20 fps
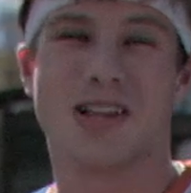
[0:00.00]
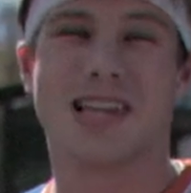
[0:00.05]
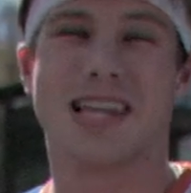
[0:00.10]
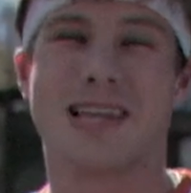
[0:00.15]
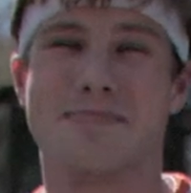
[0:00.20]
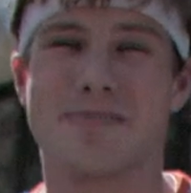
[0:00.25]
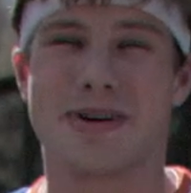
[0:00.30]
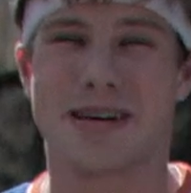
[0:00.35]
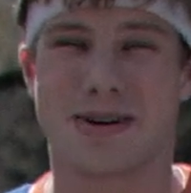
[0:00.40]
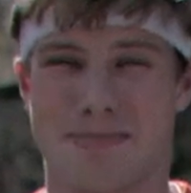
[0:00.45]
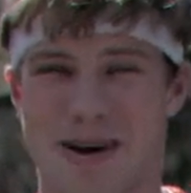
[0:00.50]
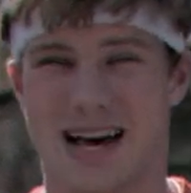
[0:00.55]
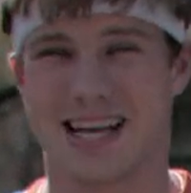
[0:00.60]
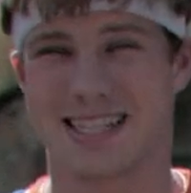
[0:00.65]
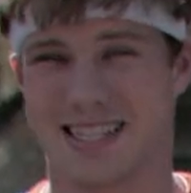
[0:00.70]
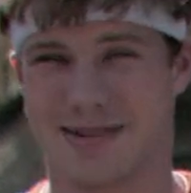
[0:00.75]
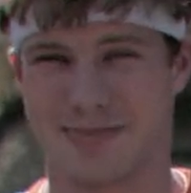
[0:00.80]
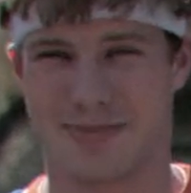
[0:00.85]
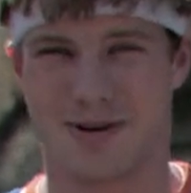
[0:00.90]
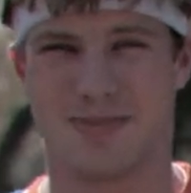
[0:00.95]
Olympic
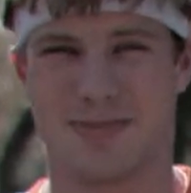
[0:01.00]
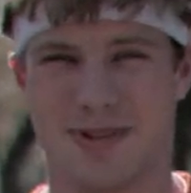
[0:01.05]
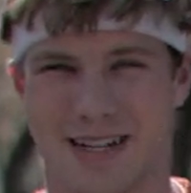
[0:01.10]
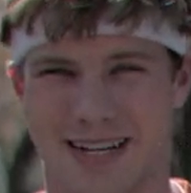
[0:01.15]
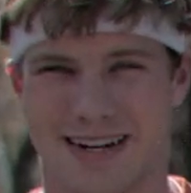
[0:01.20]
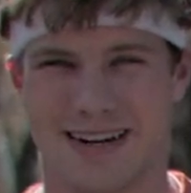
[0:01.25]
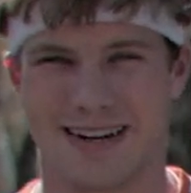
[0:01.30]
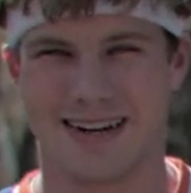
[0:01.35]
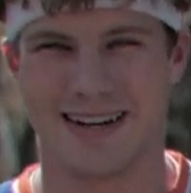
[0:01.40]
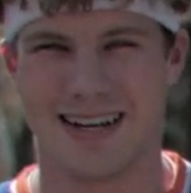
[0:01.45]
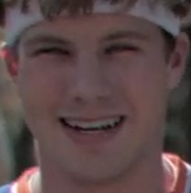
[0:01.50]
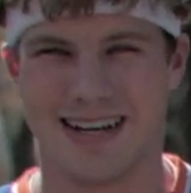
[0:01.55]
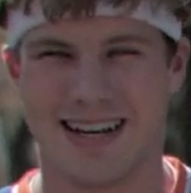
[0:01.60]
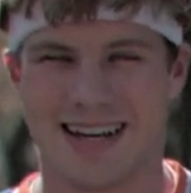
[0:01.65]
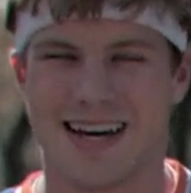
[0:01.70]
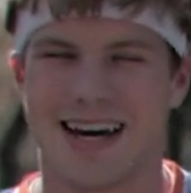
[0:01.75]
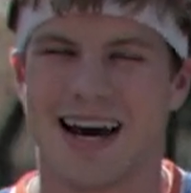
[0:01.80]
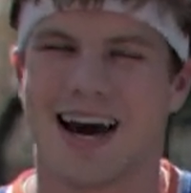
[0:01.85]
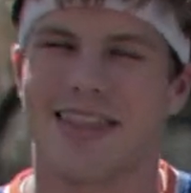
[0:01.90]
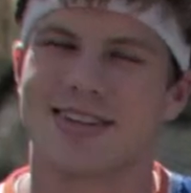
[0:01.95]
basketball player.
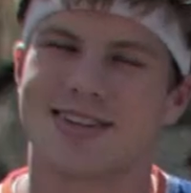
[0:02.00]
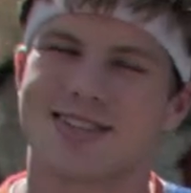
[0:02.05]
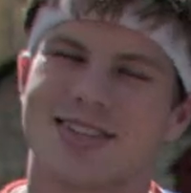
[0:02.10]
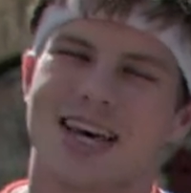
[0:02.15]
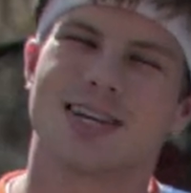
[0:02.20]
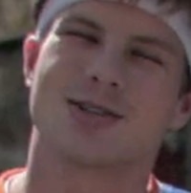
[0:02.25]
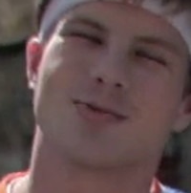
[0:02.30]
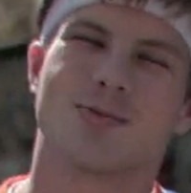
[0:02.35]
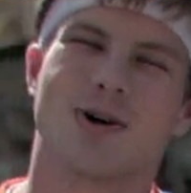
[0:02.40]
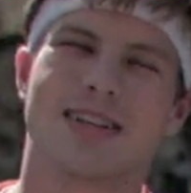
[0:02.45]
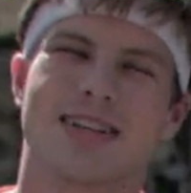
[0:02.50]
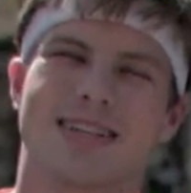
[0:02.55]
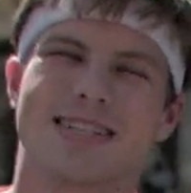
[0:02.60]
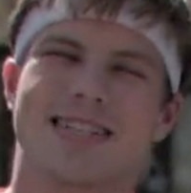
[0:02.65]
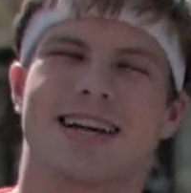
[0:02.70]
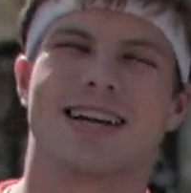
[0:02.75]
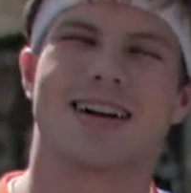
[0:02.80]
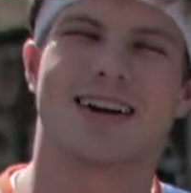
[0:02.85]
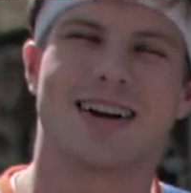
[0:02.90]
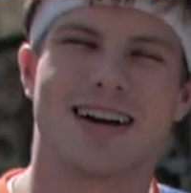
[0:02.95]
And the Sykes Wellness
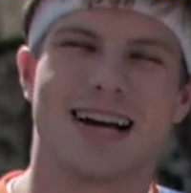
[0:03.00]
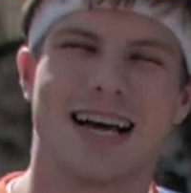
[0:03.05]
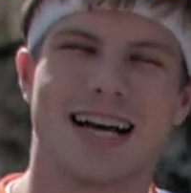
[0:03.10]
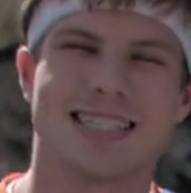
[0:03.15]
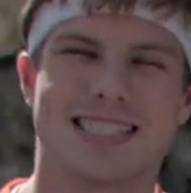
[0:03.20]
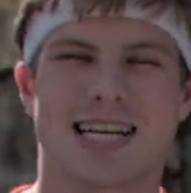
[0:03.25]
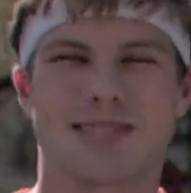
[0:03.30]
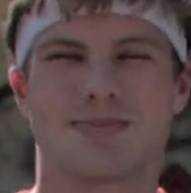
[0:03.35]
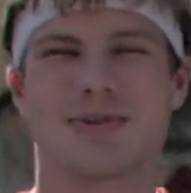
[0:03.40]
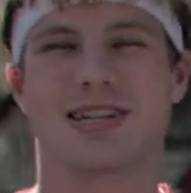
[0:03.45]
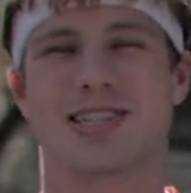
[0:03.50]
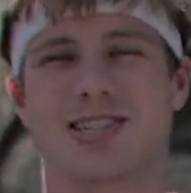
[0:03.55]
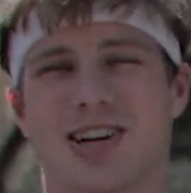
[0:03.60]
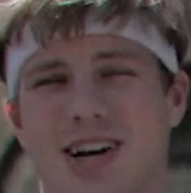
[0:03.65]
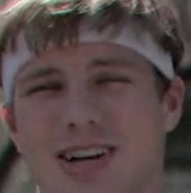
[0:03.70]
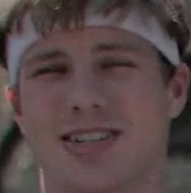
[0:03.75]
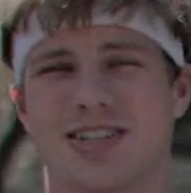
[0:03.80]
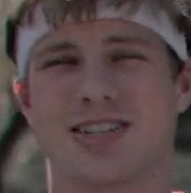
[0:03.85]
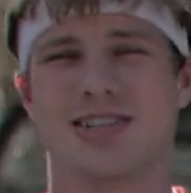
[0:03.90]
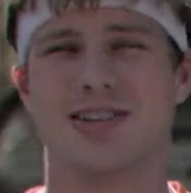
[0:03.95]
Center has asked me to
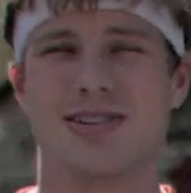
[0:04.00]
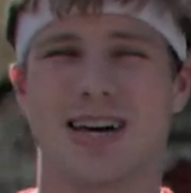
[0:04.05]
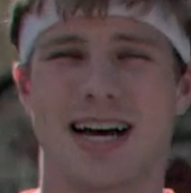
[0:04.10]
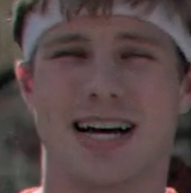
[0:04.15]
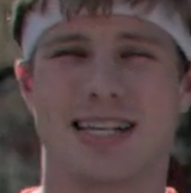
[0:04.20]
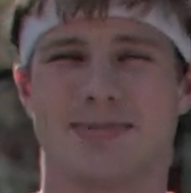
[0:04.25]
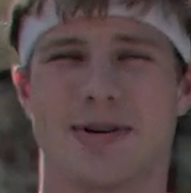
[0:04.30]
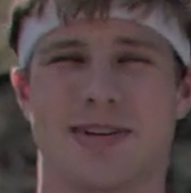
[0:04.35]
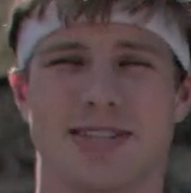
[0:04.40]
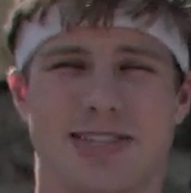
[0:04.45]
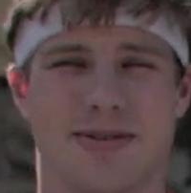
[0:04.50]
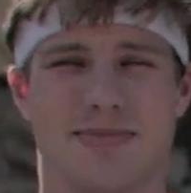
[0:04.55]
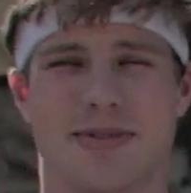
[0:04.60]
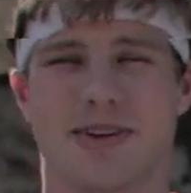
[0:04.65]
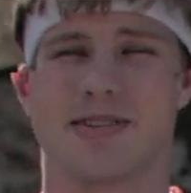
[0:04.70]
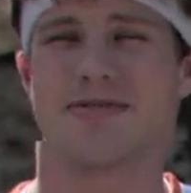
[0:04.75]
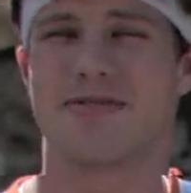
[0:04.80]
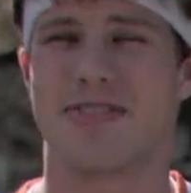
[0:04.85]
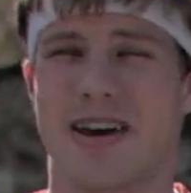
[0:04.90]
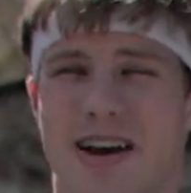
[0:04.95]
talk to you guys about
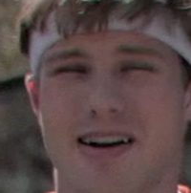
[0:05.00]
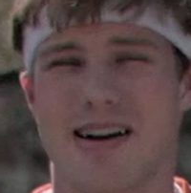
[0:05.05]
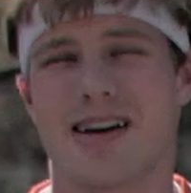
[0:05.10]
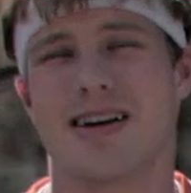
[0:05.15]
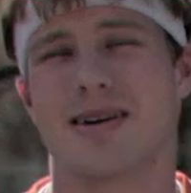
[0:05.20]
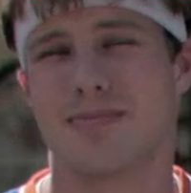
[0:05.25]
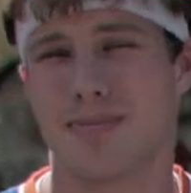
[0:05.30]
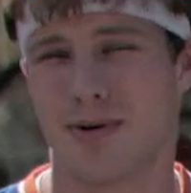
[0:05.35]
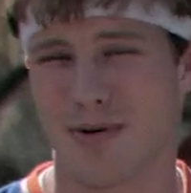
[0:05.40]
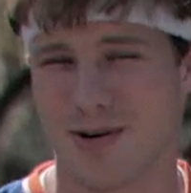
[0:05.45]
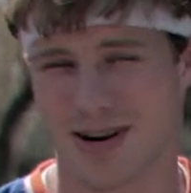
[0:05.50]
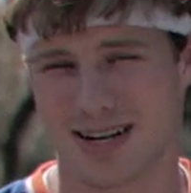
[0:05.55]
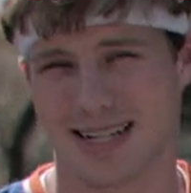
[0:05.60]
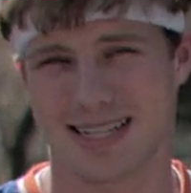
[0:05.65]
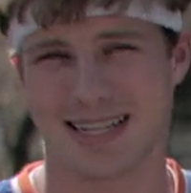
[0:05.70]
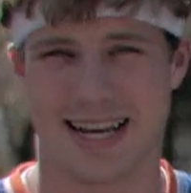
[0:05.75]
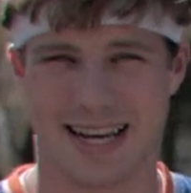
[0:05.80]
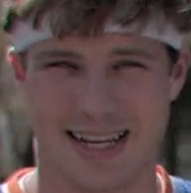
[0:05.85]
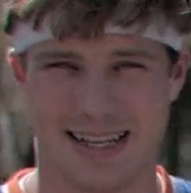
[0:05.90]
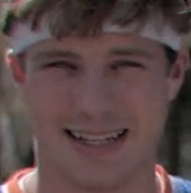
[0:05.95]
something very important
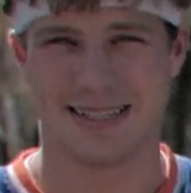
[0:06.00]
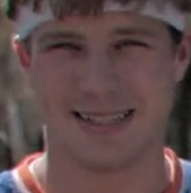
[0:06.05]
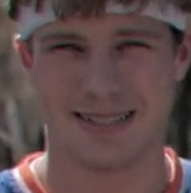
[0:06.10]
today.